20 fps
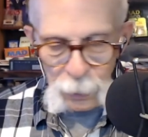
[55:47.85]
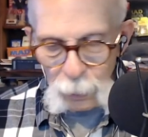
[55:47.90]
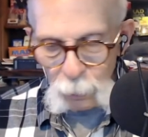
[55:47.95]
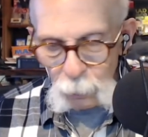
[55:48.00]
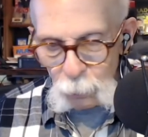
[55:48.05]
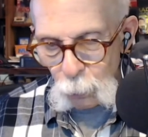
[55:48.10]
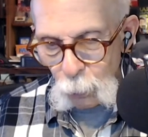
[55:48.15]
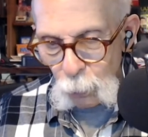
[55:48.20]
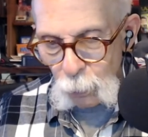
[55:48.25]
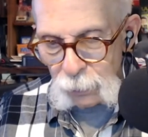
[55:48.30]
I'll
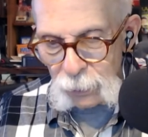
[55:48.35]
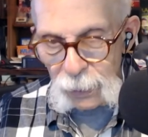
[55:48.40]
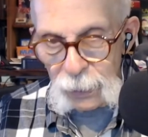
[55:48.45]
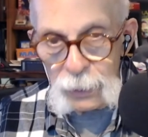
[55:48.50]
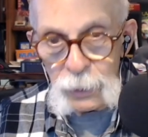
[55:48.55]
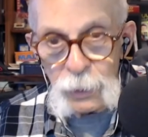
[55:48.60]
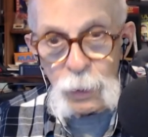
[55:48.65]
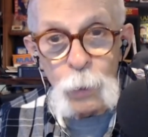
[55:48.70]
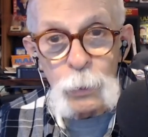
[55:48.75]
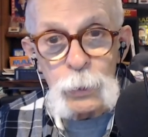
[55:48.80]
call
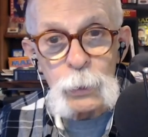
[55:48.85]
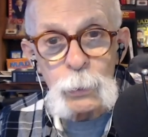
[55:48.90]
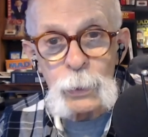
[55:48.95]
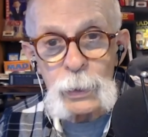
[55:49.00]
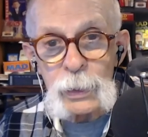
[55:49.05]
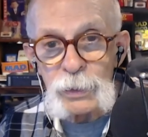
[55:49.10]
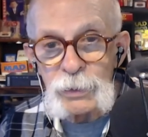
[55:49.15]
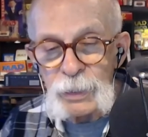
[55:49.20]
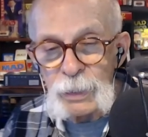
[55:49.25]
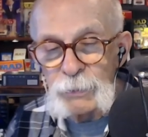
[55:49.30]
Dennis. Oh, you
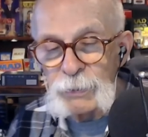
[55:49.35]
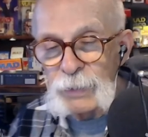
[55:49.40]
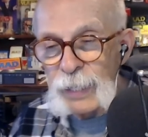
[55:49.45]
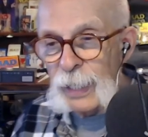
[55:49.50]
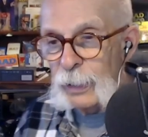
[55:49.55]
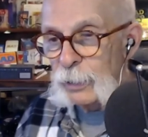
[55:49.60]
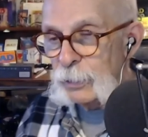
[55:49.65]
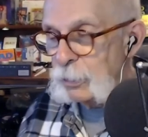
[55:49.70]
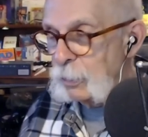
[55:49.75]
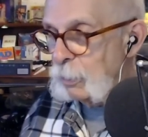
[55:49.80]
want to see if
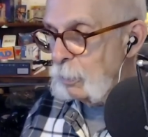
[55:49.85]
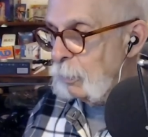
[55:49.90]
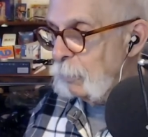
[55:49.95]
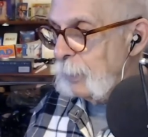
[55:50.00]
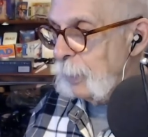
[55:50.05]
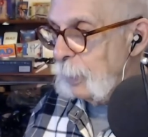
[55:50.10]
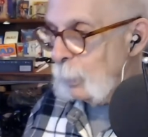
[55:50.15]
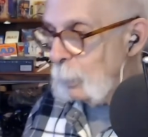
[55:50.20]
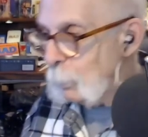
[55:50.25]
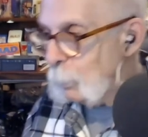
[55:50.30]
Alex is
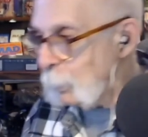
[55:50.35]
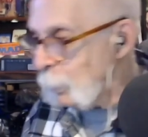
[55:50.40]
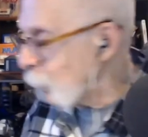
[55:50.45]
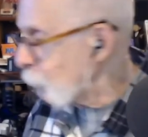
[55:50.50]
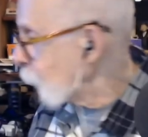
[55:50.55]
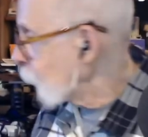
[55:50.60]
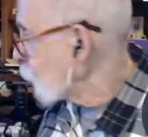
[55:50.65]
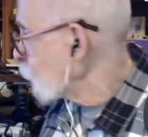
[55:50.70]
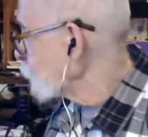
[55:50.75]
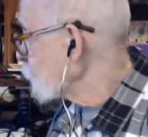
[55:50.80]
available?